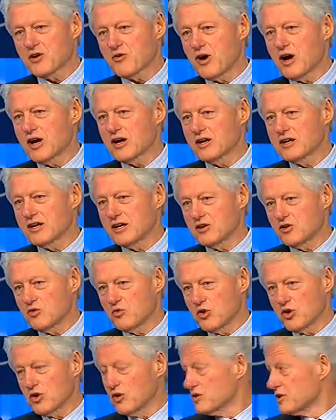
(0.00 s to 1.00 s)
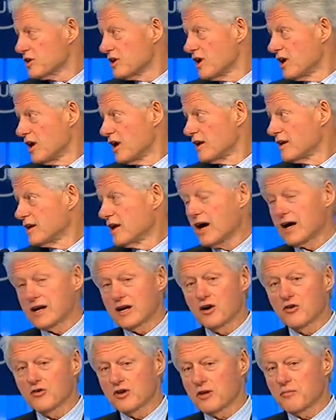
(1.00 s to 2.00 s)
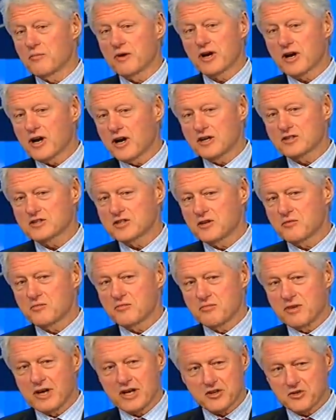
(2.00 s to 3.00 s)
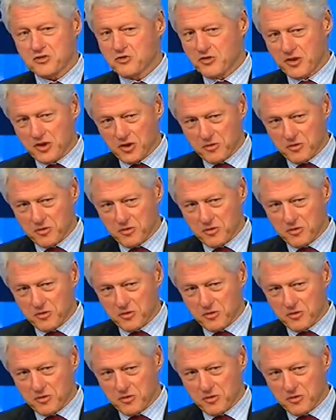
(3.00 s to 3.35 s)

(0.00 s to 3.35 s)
inequality in the world, not only because it makes you